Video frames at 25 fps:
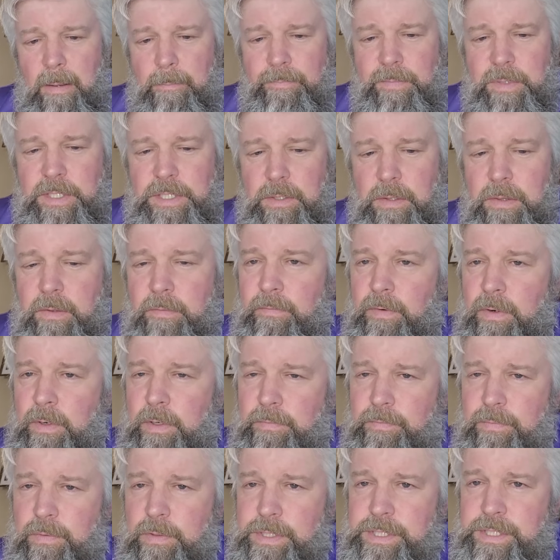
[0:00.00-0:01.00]
So the
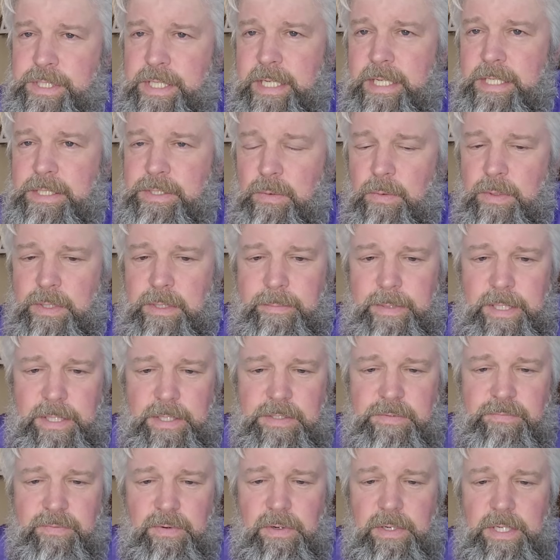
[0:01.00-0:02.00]
very first thing is going to be
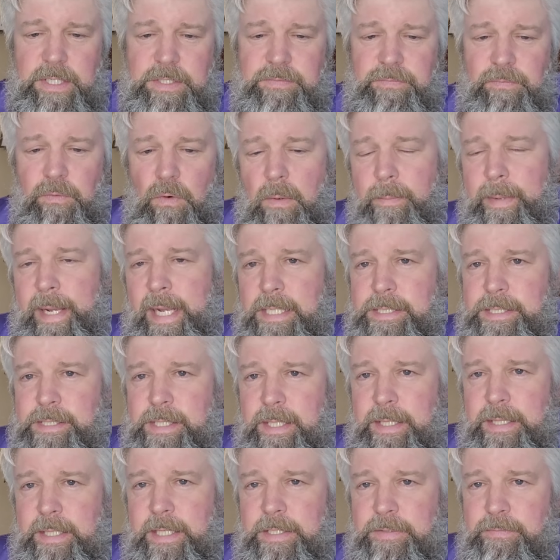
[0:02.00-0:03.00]
there's various formats
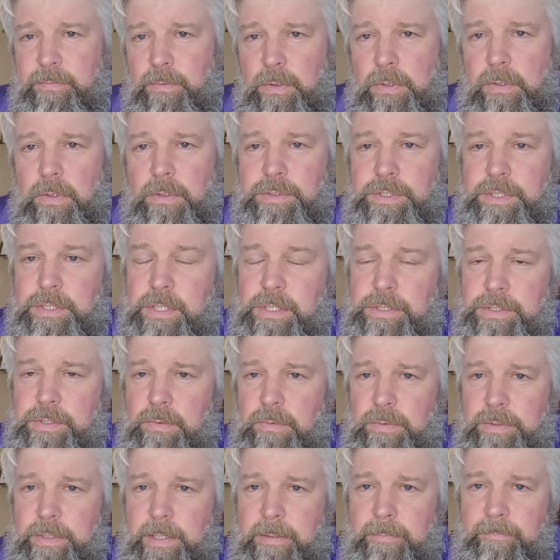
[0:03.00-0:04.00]
that these foreclosures are
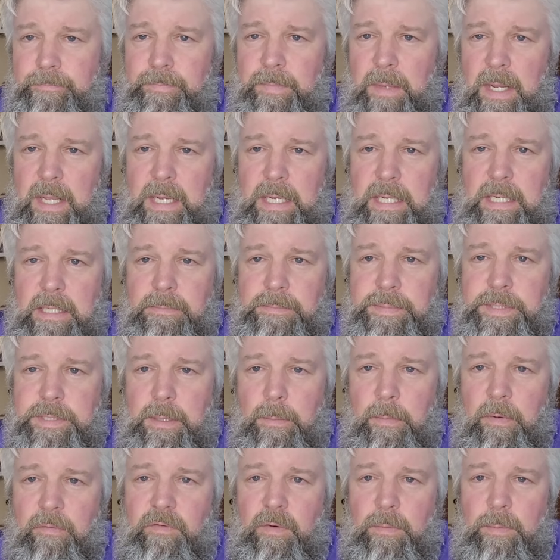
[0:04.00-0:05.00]
sold in.
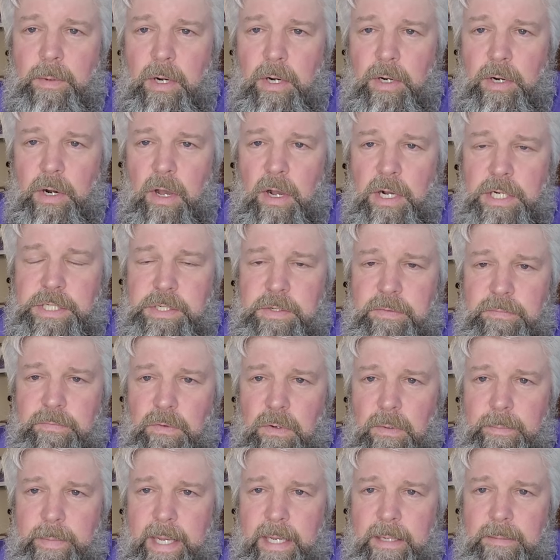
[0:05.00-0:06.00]
Some of them are an auction
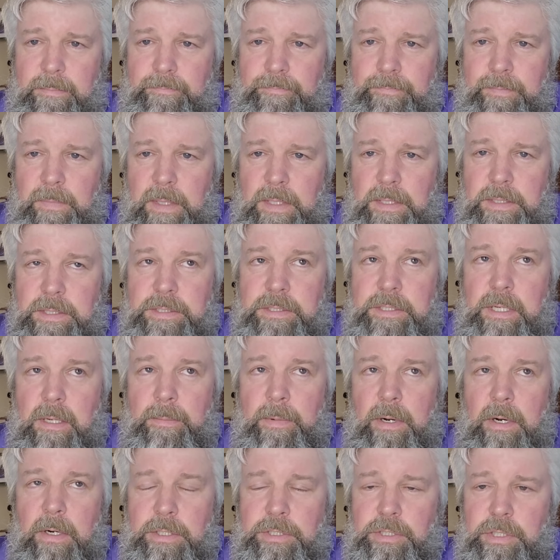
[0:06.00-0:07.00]
format.
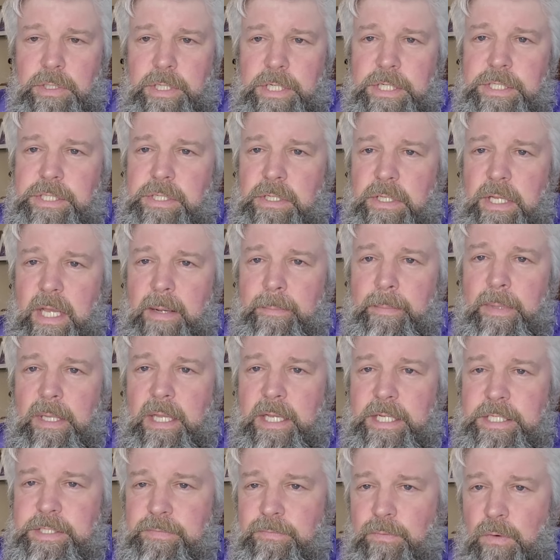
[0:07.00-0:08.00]
Some are traditional
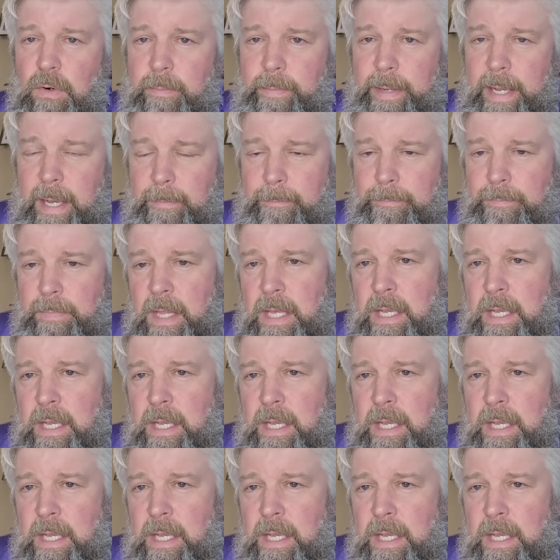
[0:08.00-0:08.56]
MLS format.